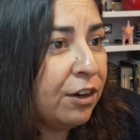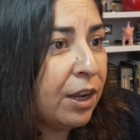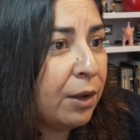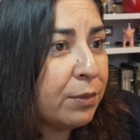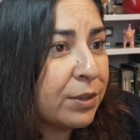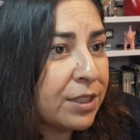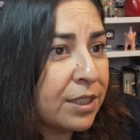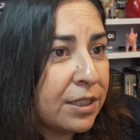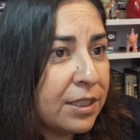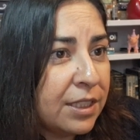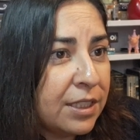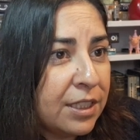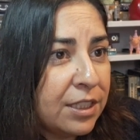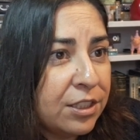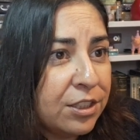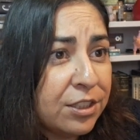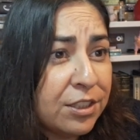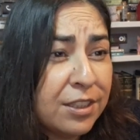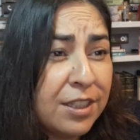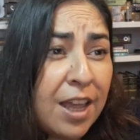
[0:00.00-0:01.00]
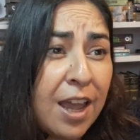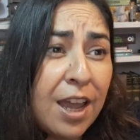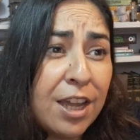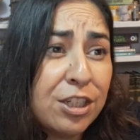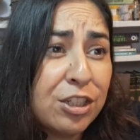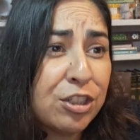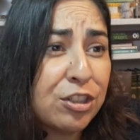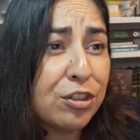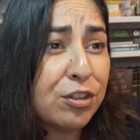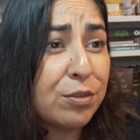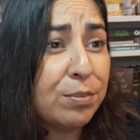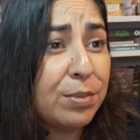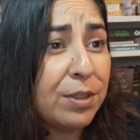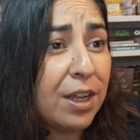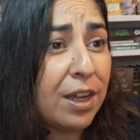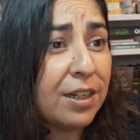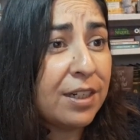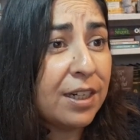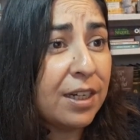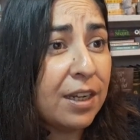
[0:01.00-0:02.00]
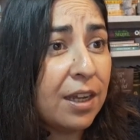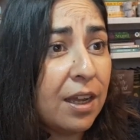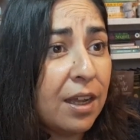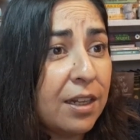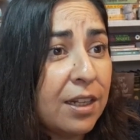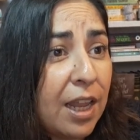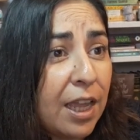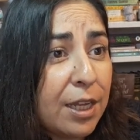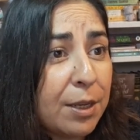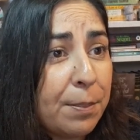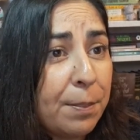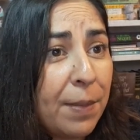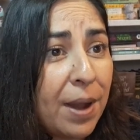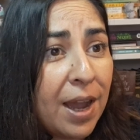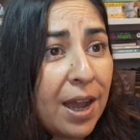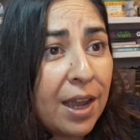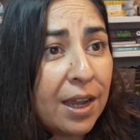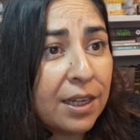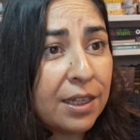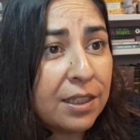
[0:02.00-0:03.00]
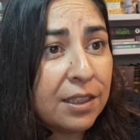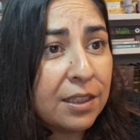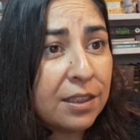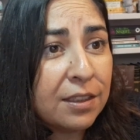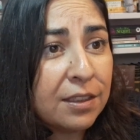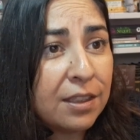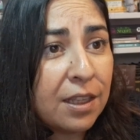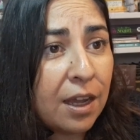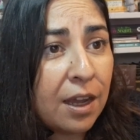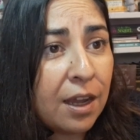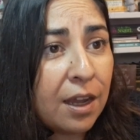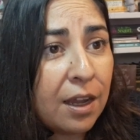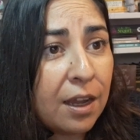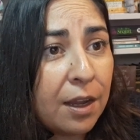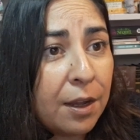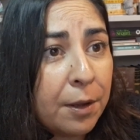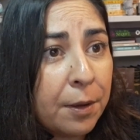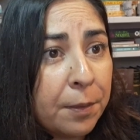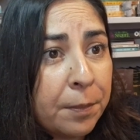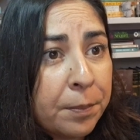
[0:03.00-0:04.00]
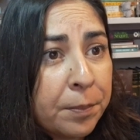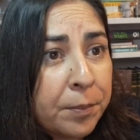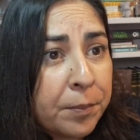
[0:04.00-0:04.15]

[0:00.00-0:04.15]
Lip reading: I was a teenage slasher. Blood Like Mine. The